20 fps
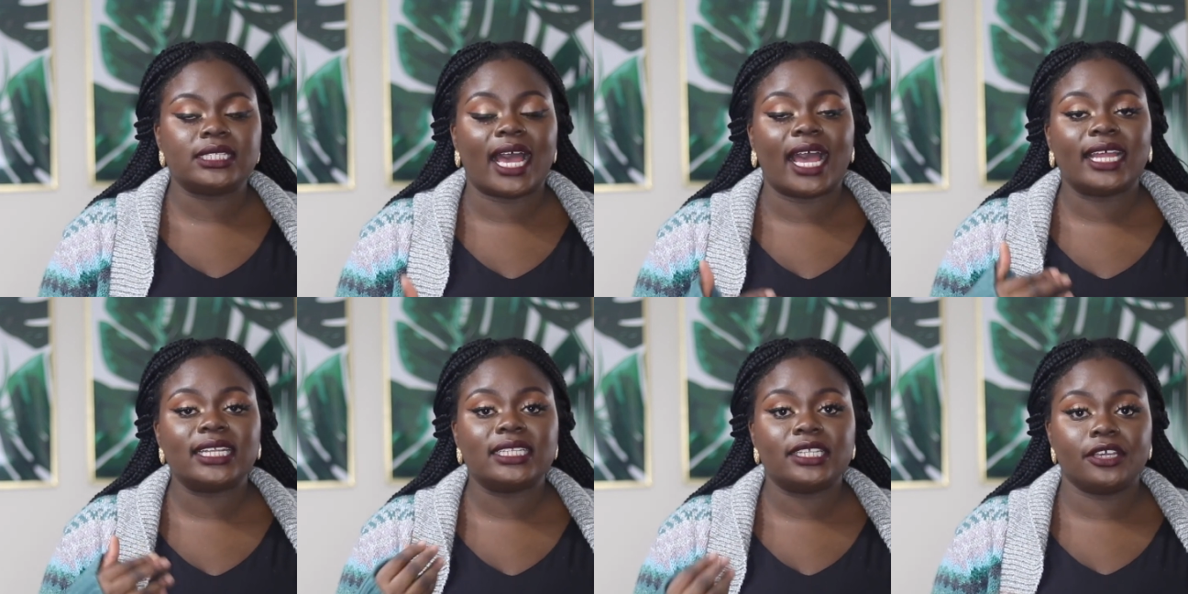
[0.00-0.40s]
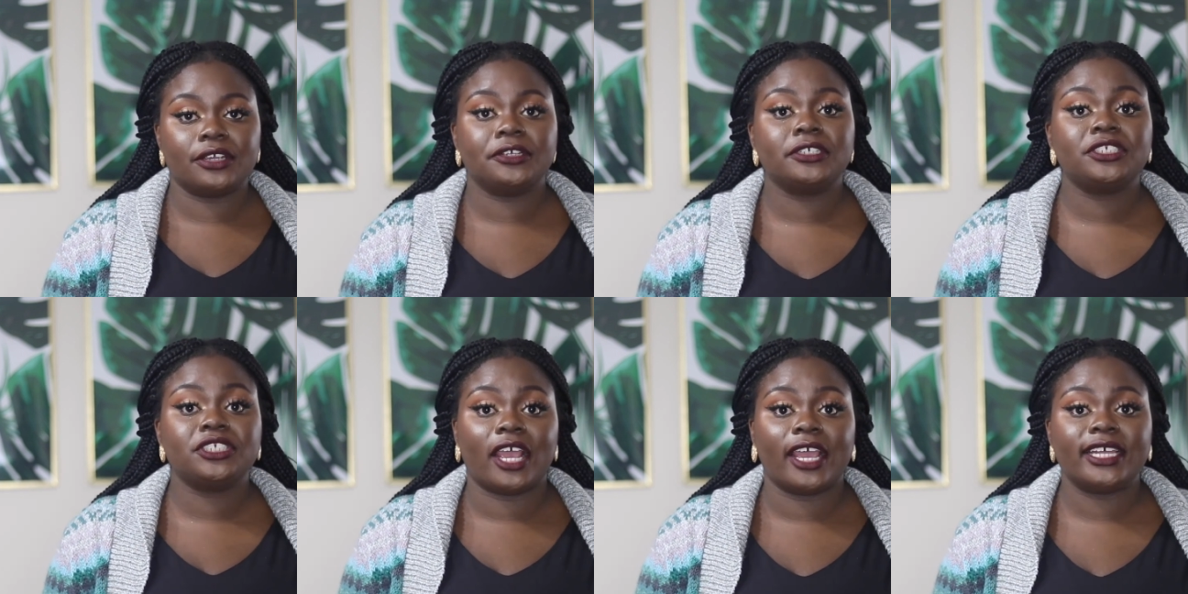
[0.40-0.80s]
and
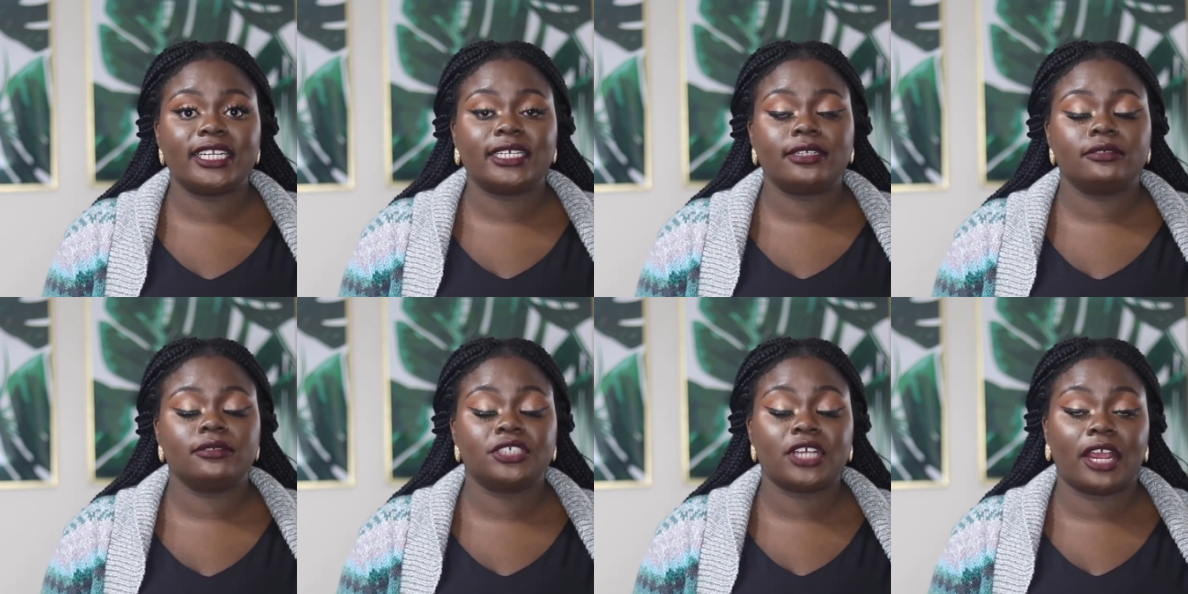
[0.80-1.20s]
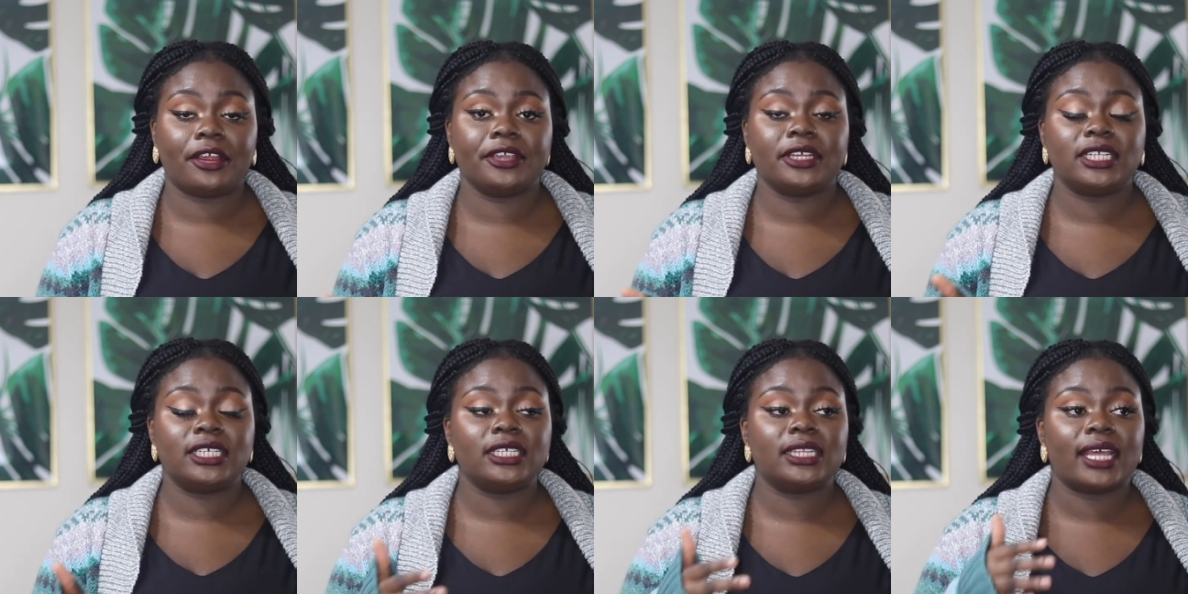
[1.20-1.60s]
they're a
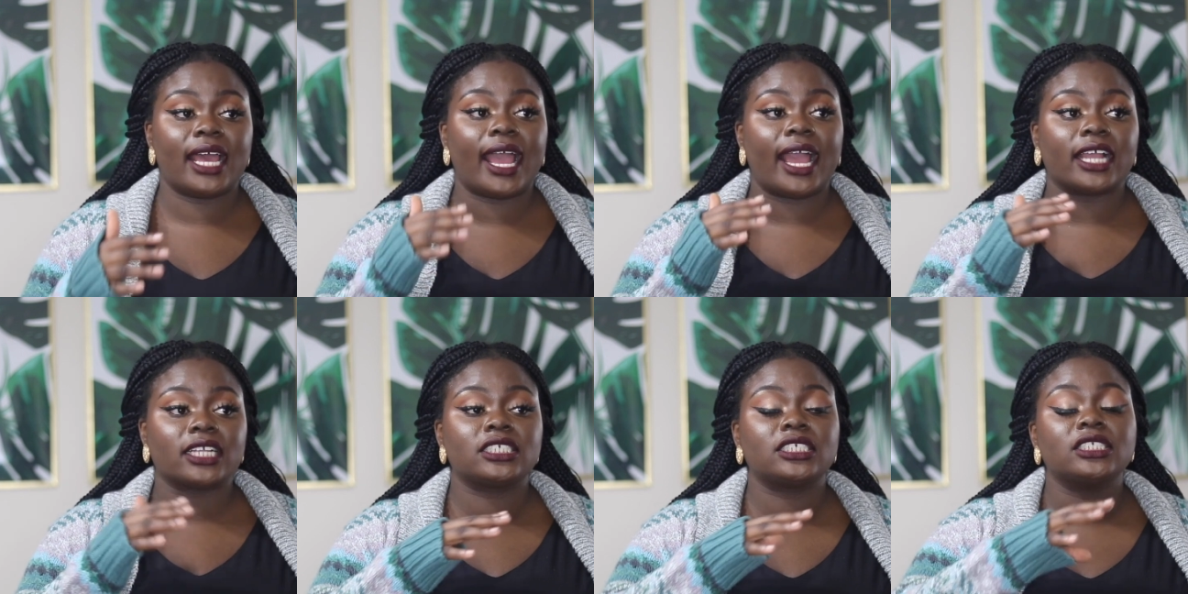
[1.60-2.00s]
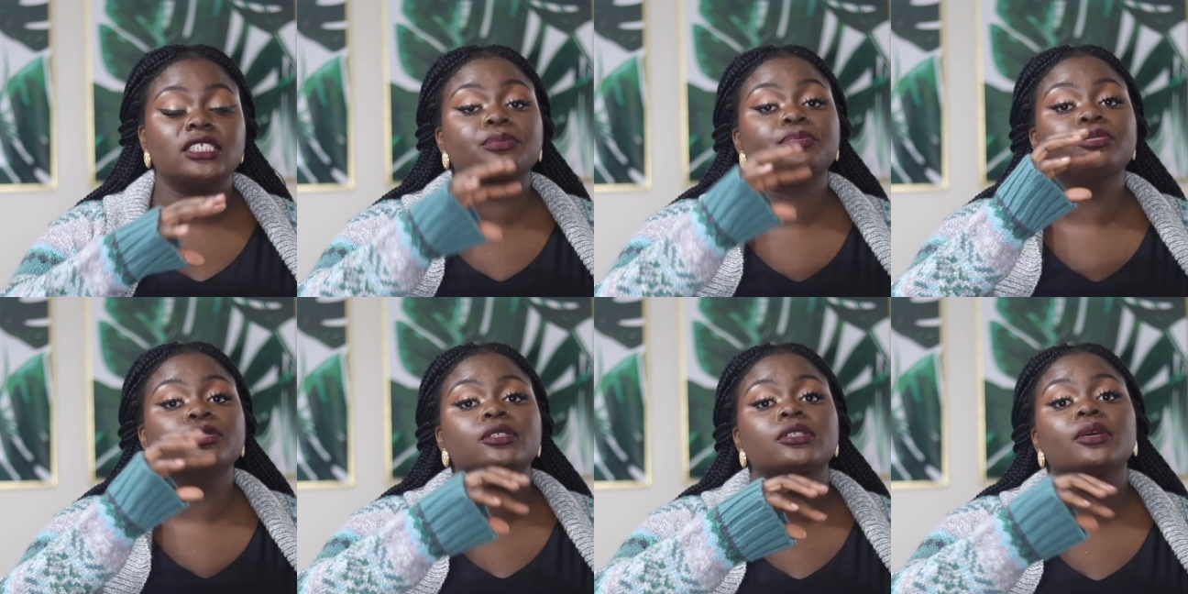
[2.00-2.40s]
charity that actually
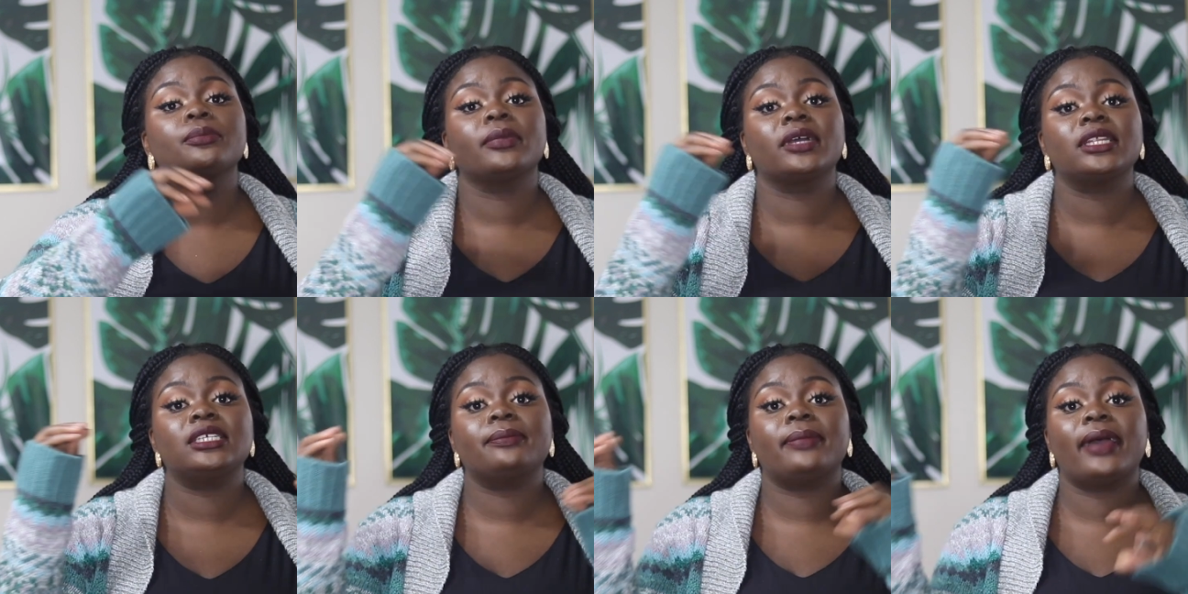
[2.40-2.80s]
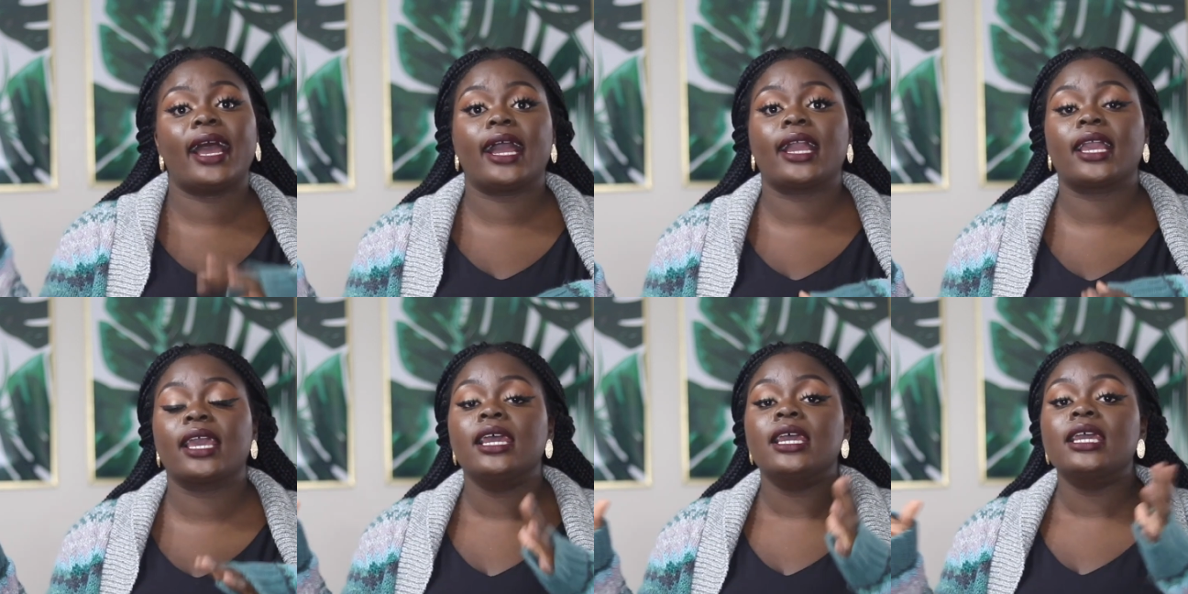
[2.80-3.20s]
put the money
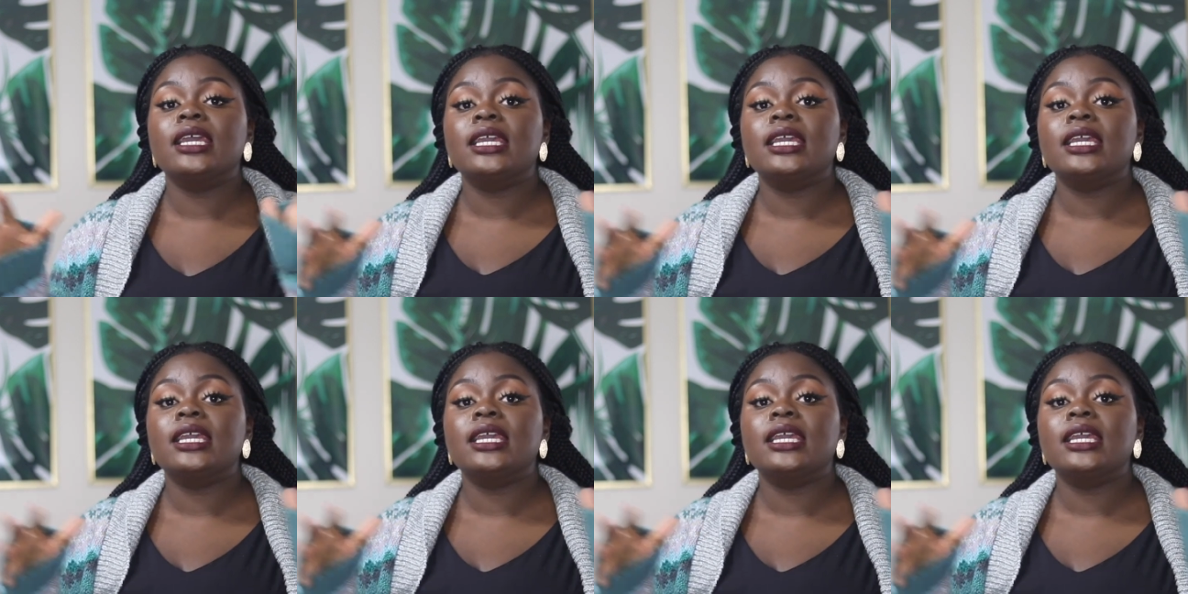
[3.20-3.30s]
back